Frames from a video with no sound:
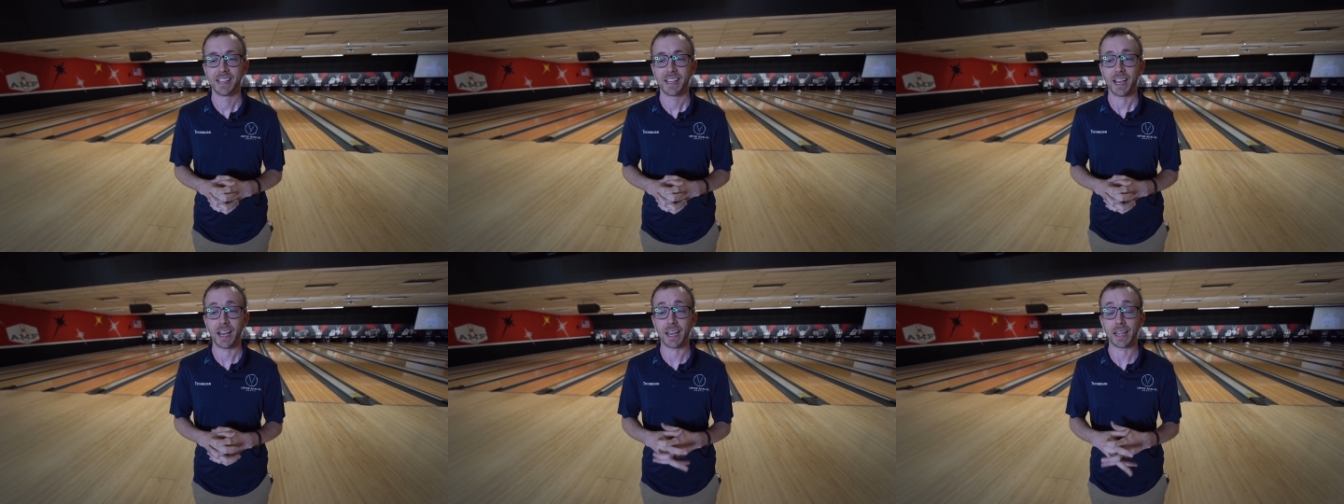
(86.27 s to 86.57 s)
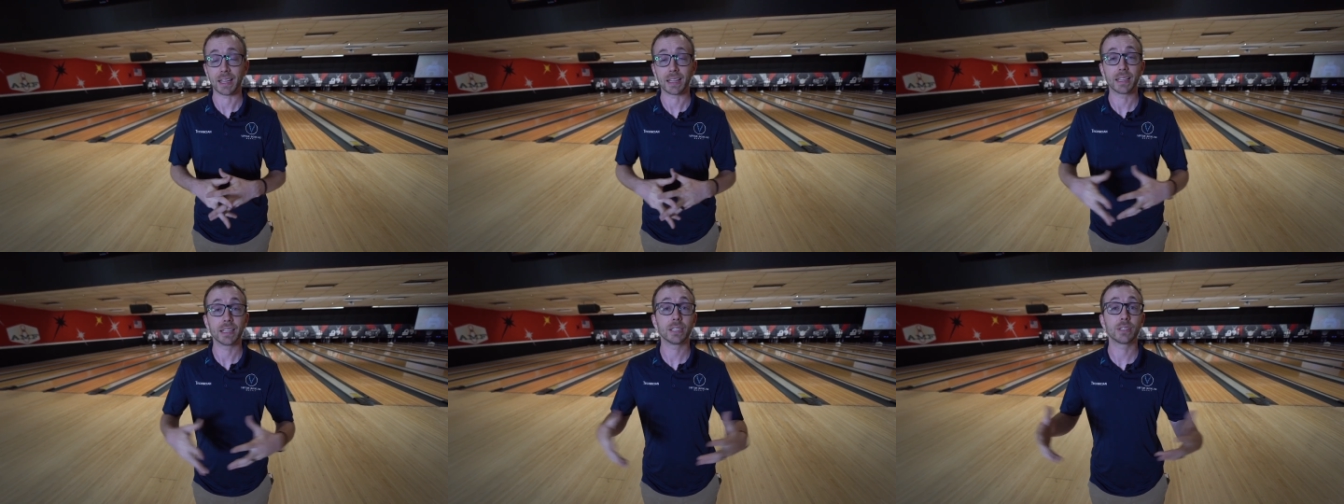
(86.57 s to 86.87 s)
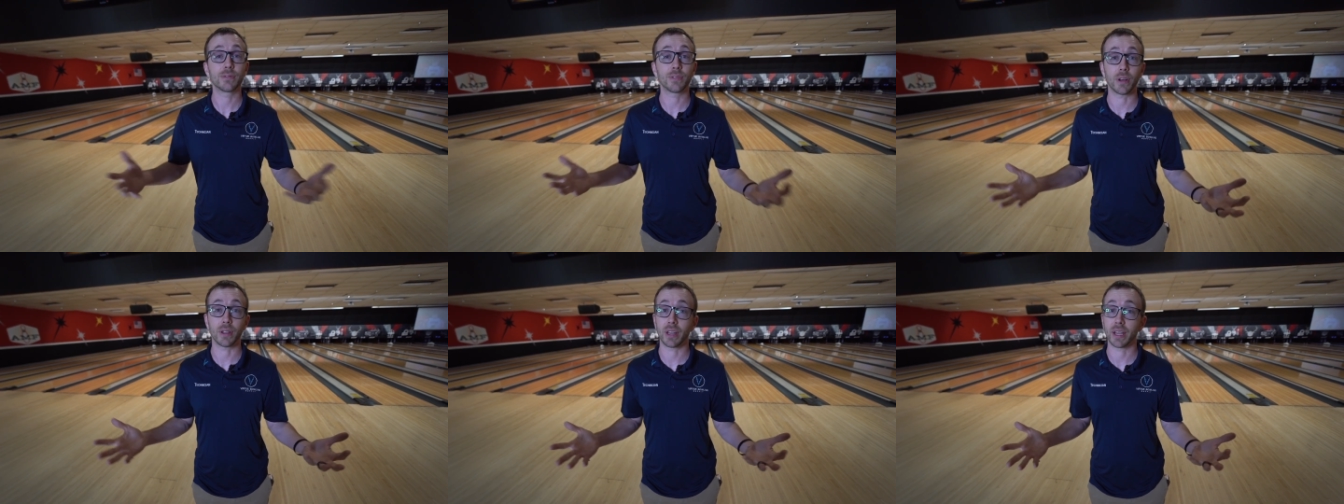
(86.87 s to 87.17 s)
I at
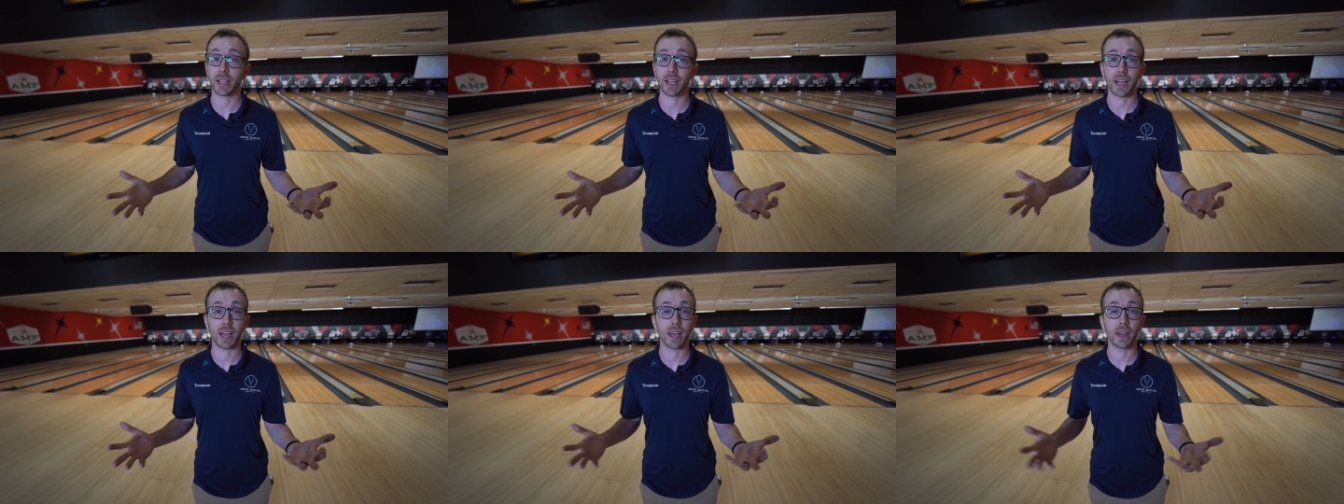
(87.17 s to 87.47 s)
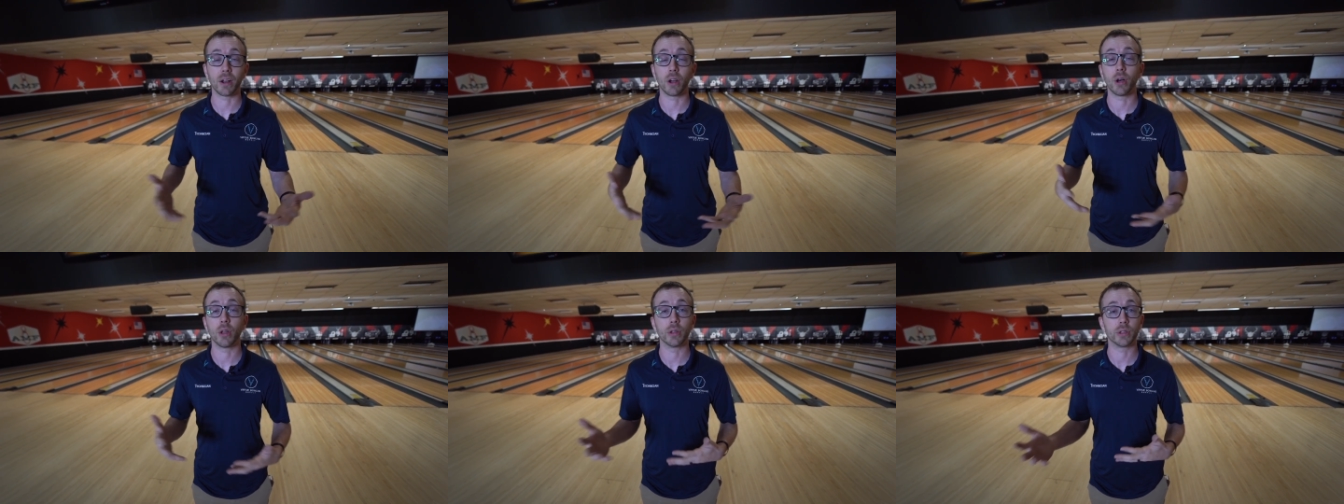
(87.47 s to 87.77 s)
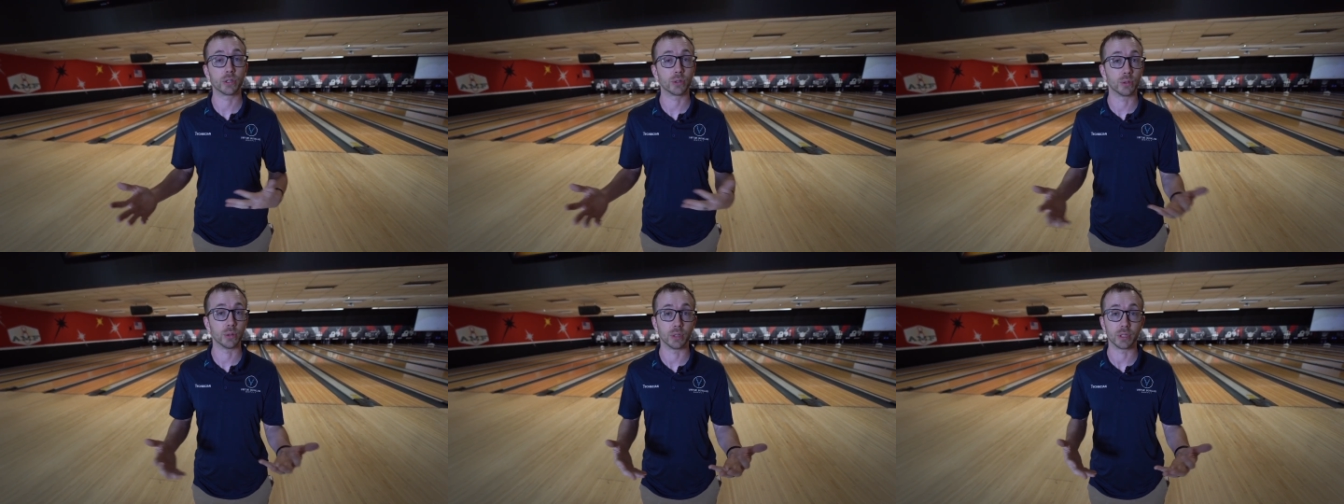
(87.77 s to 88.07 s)
least felt like I had all the
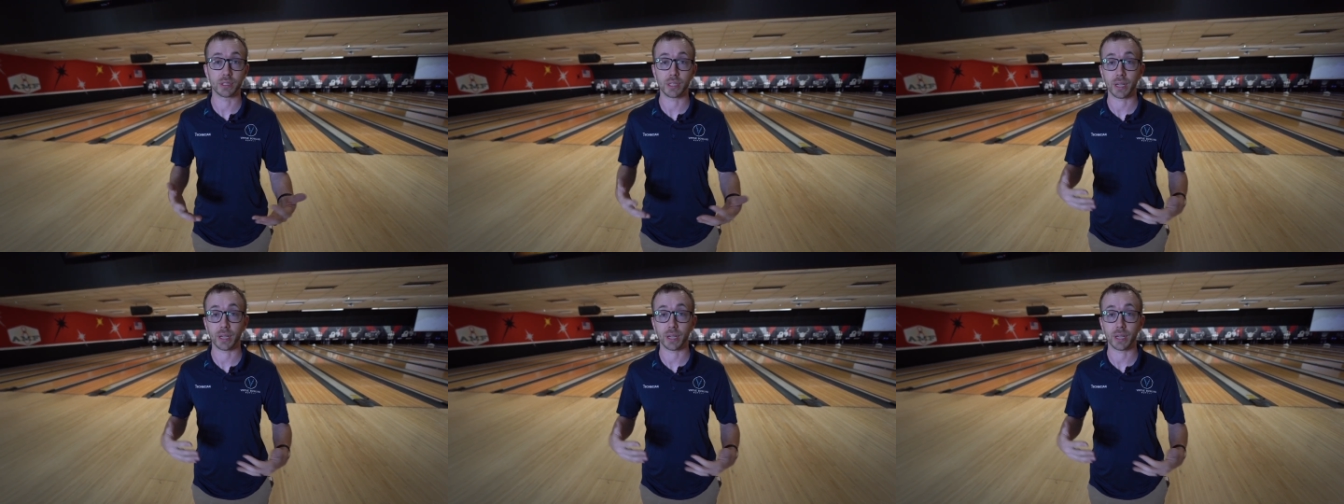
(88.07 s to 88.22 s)
tools.